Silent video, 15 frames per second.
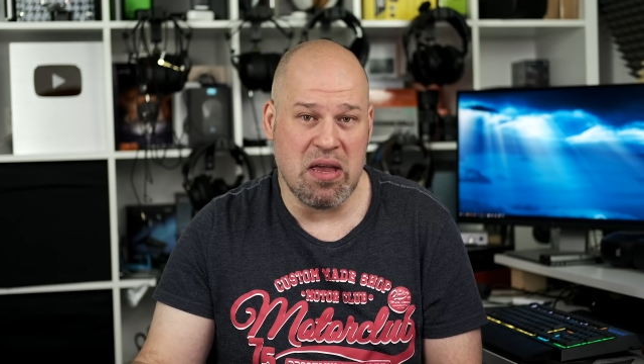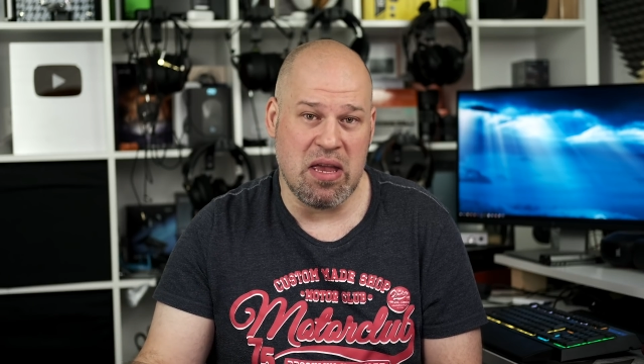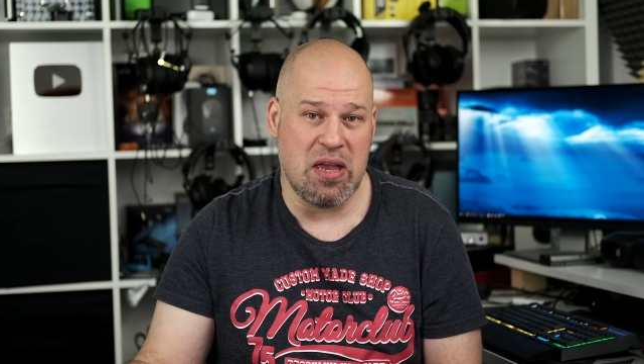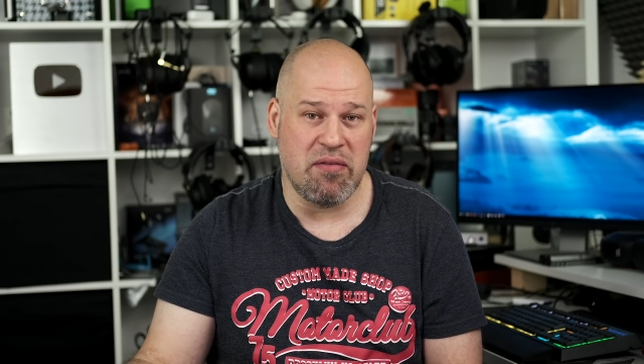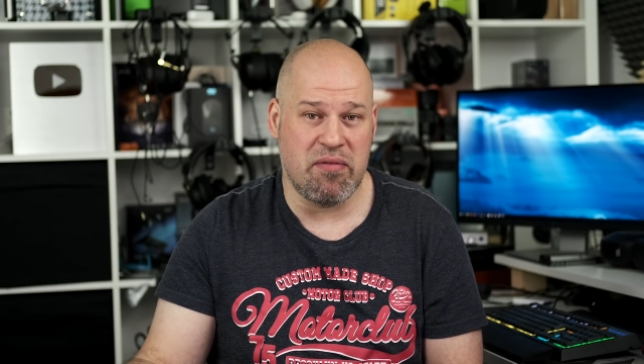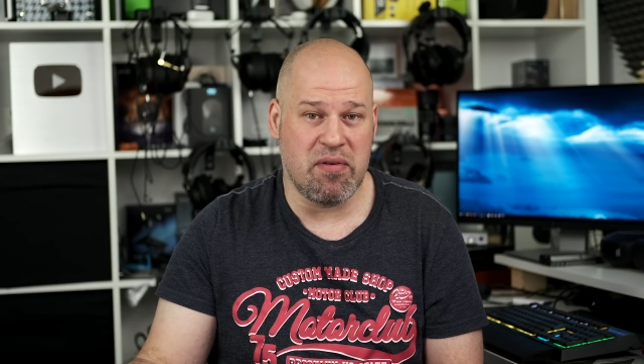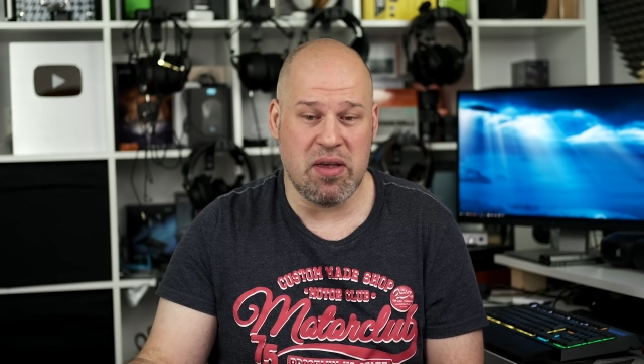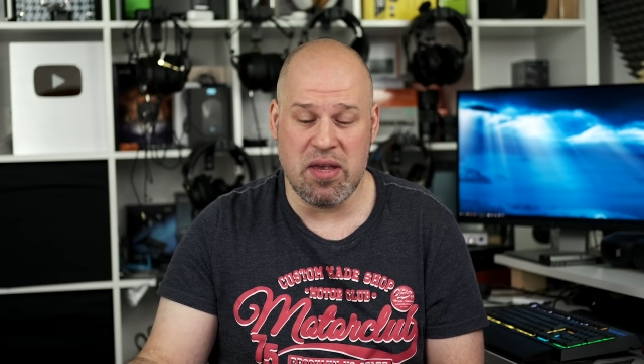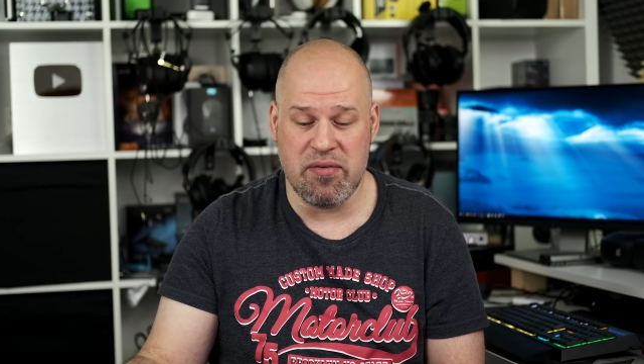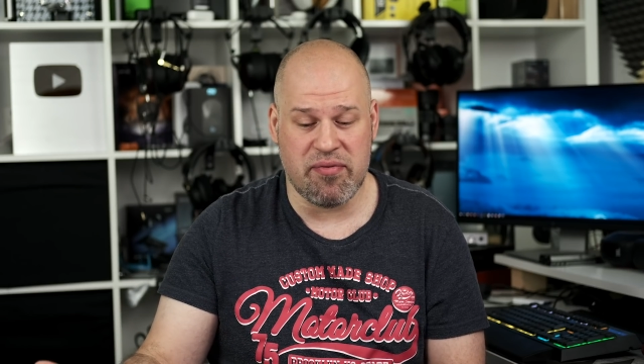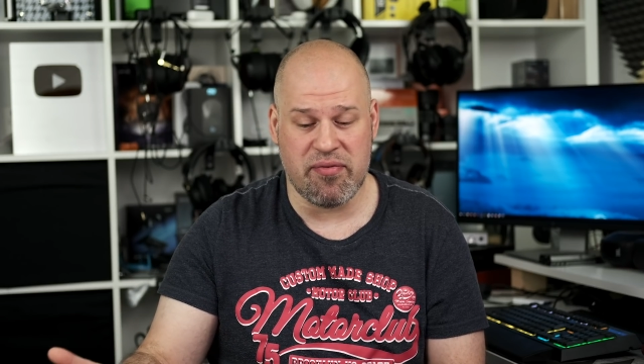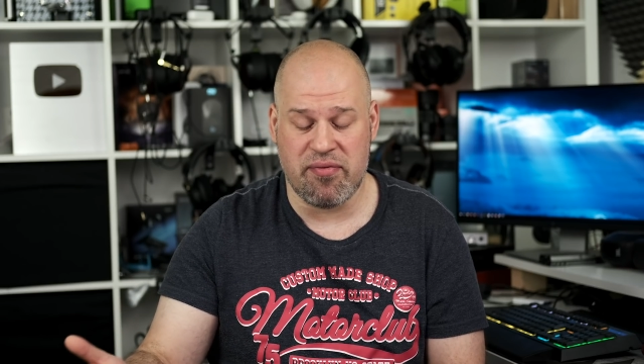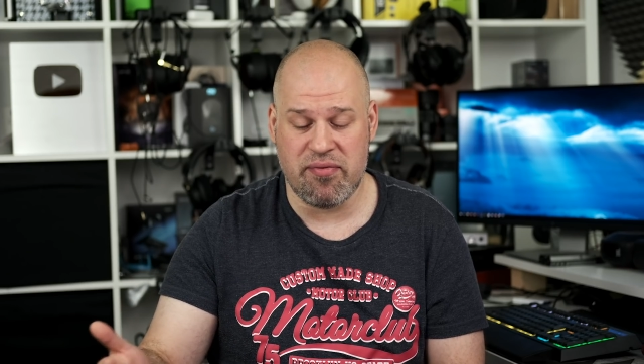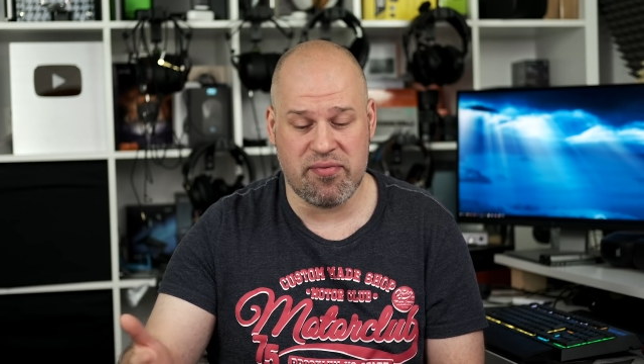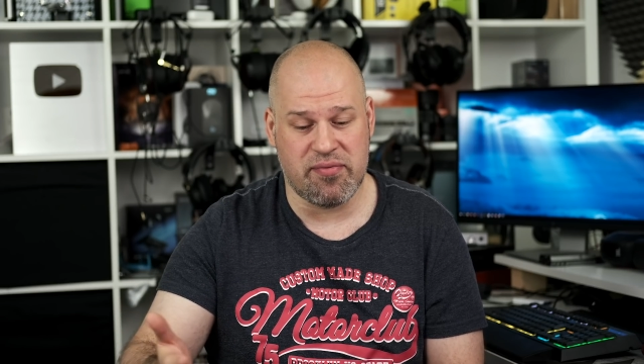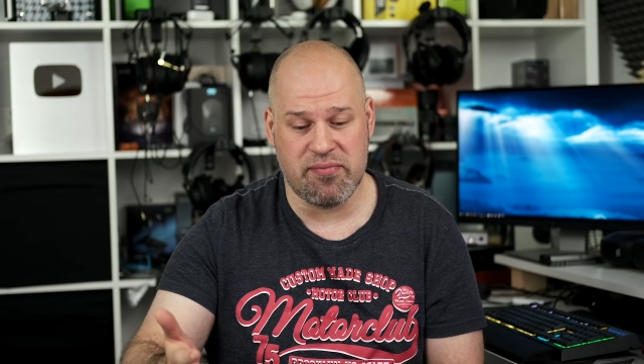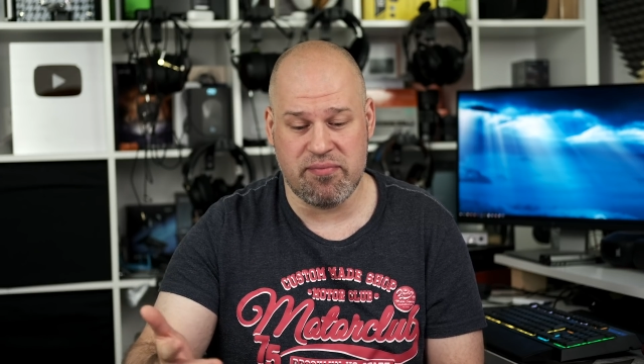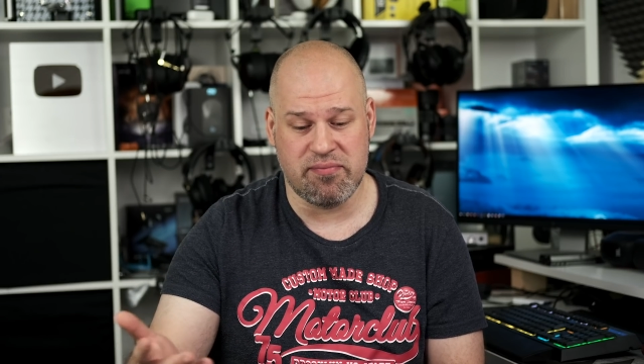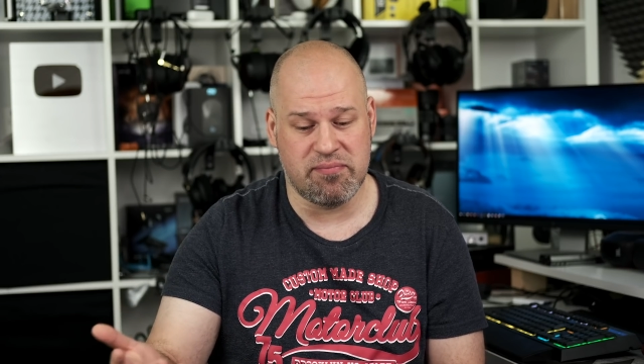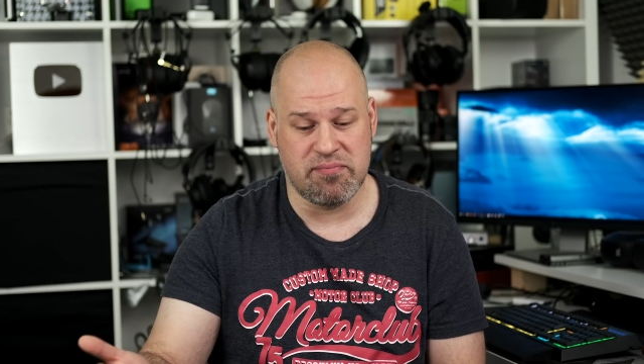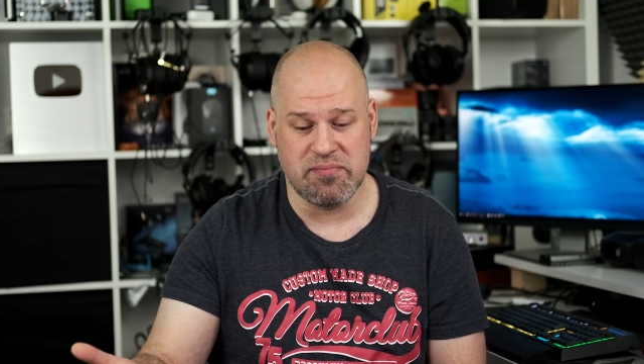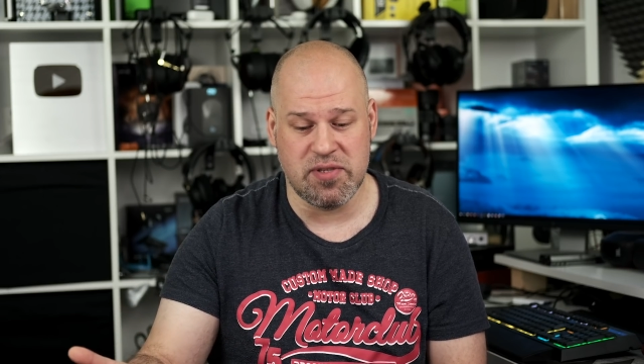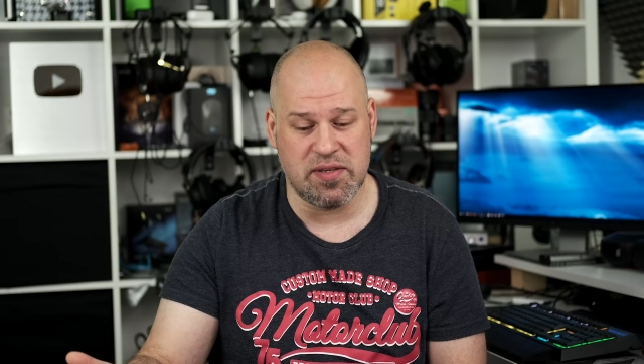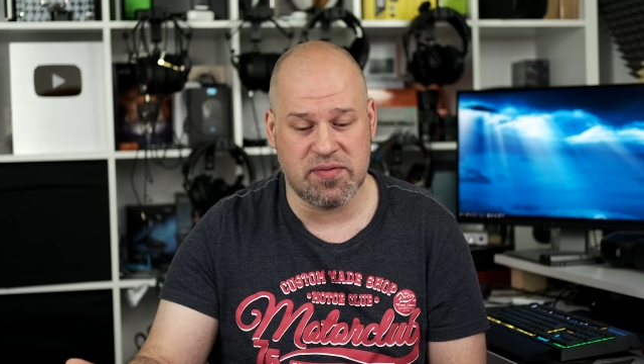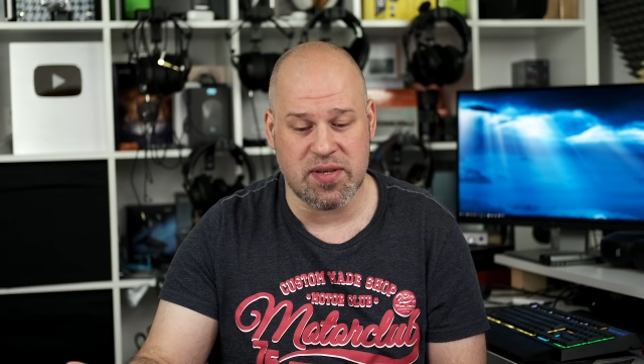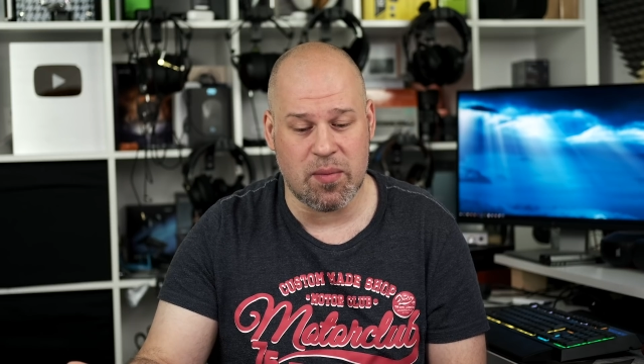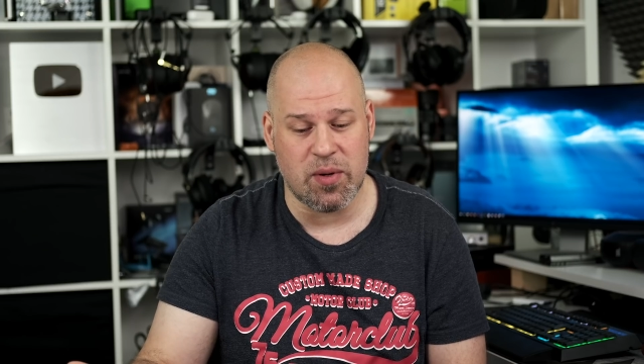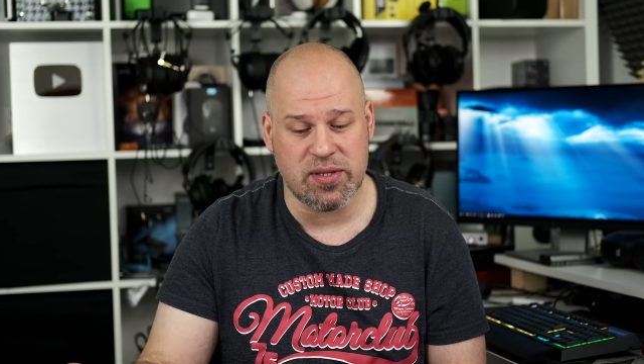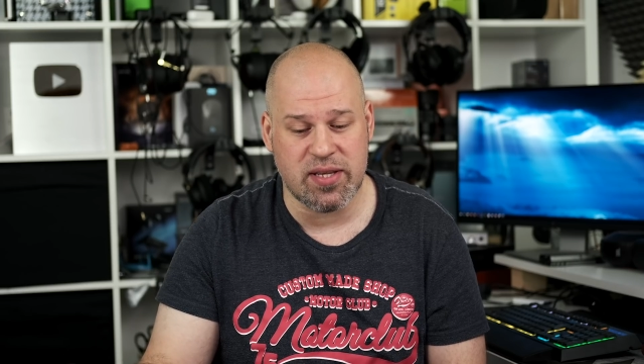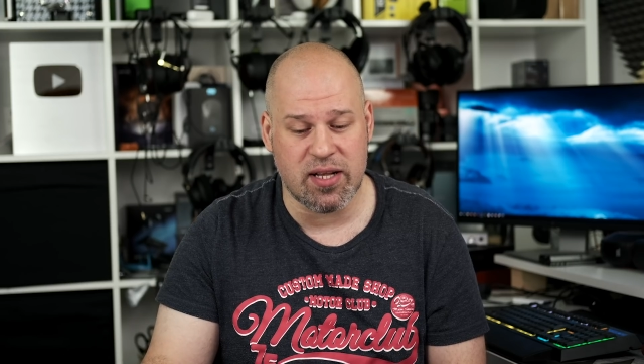If if if
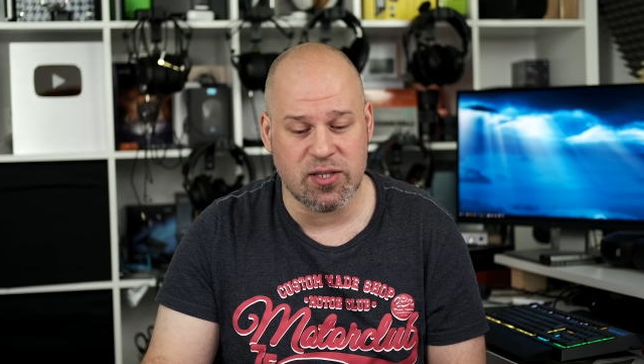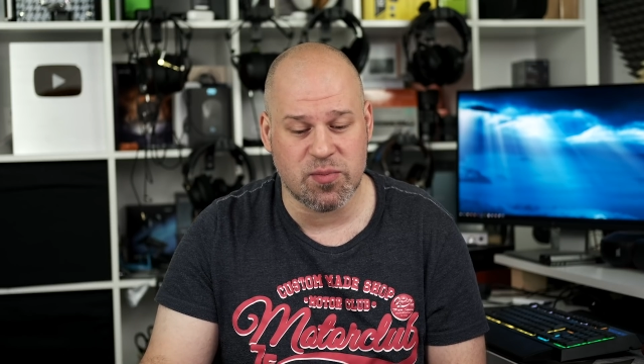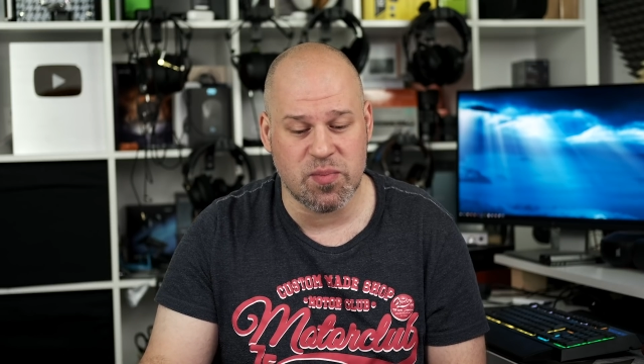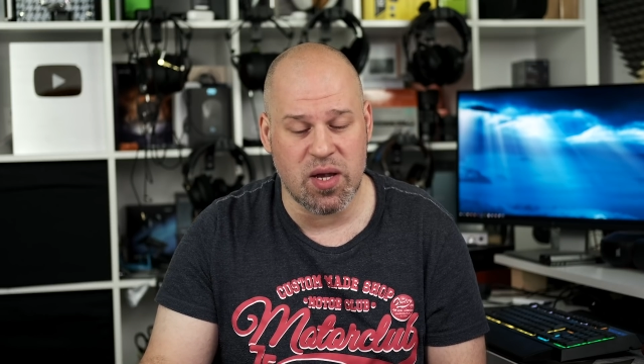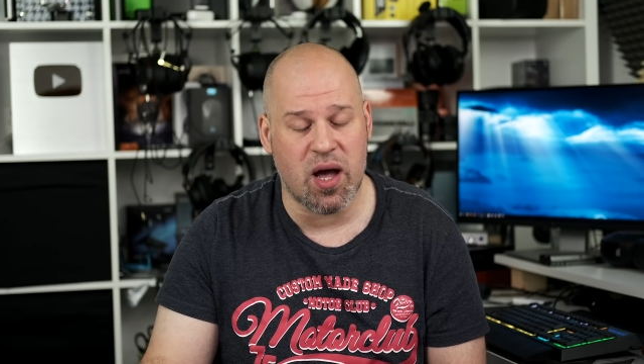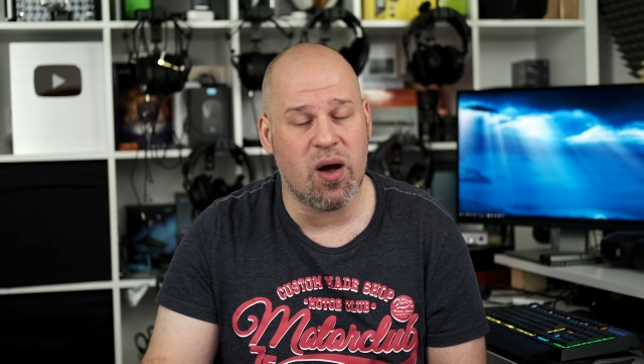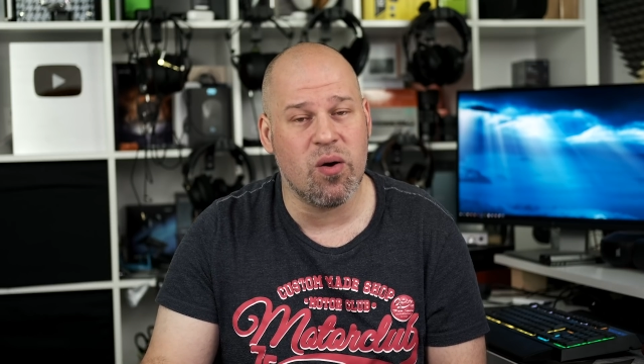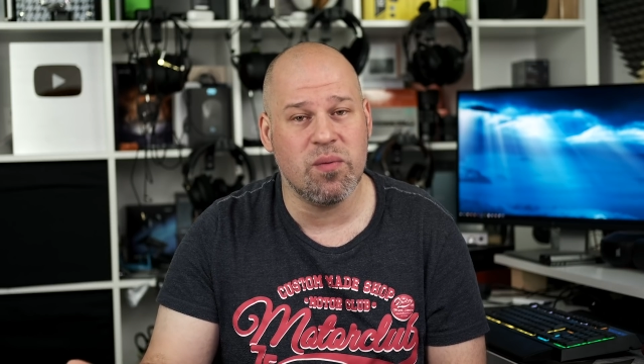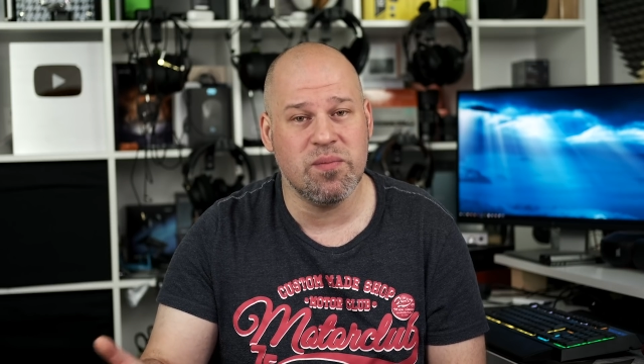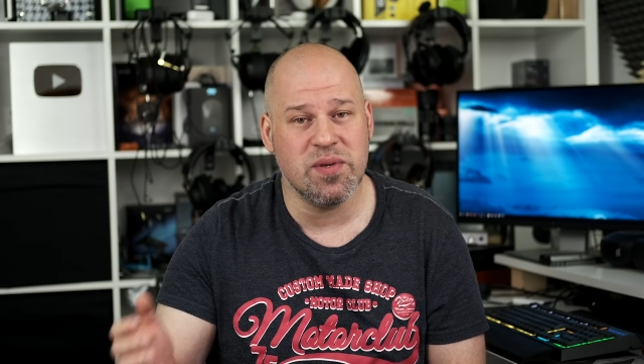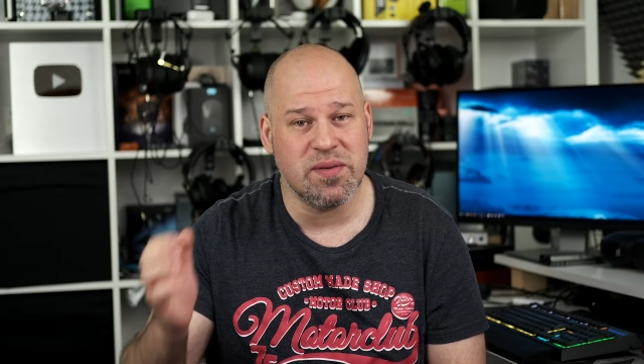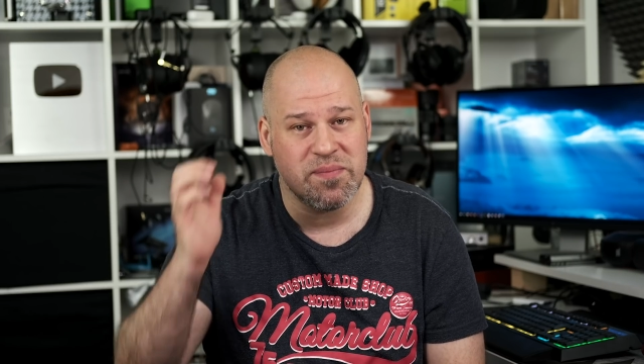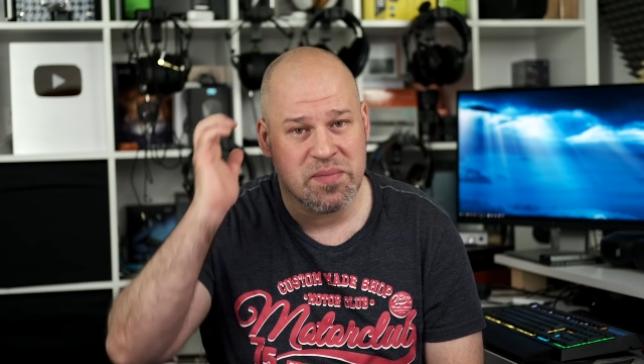someone tells me how